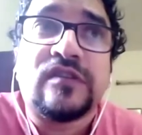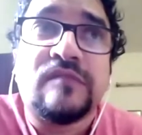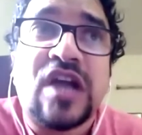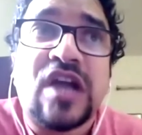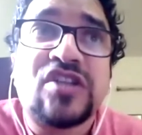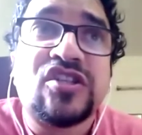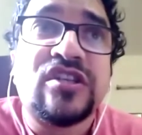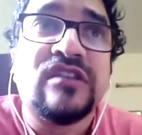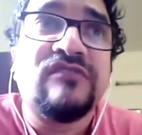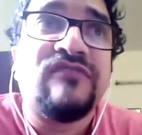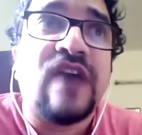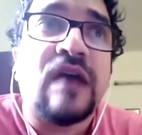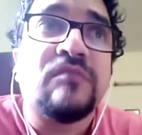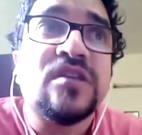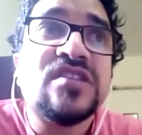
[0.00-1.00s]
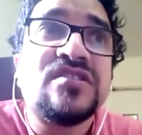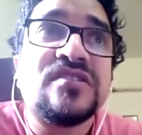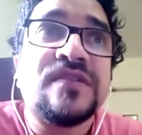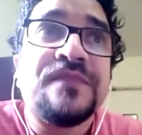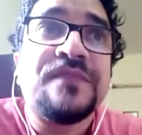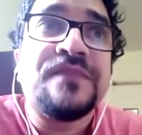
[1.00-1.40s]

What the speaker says: marginal farmers.